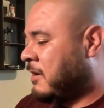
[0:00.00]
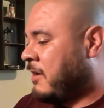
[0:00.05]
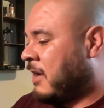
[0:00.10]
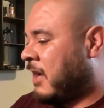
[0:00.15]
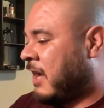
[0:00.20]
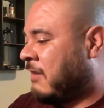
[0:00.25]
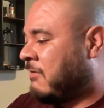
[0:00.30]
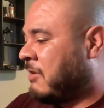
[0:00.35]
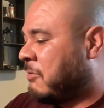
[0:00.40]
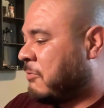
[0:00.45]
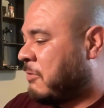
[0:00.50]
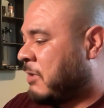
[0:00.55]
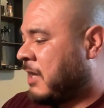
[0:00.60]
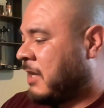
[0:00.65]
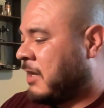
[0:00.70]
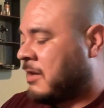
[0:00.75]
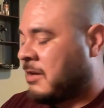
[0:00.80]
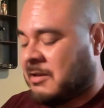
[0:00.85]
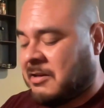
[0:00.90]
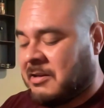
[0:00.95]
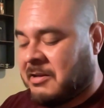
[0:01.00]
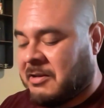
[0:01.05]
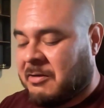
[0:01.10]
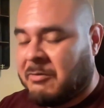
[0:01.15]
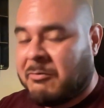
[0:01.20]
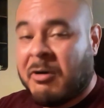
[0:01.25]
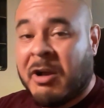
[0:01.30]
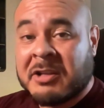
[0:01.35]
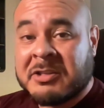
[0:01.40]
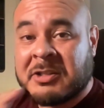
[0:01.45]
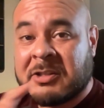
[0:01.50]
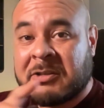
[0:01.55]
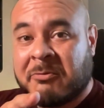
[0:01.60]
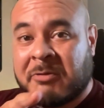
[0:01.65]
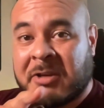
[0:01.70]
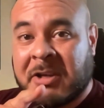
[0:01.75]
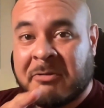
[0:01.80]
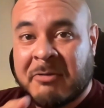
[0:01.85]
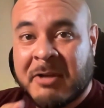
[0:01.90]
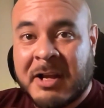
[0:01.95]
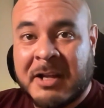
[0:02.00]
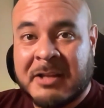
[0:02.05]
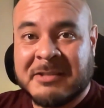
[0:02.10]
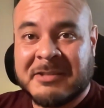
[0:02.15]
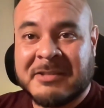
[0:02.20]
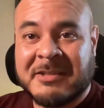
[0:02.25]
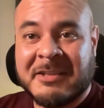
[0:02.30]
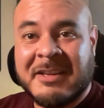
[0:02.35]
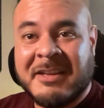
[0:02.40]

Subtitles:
every week, watching the reruns,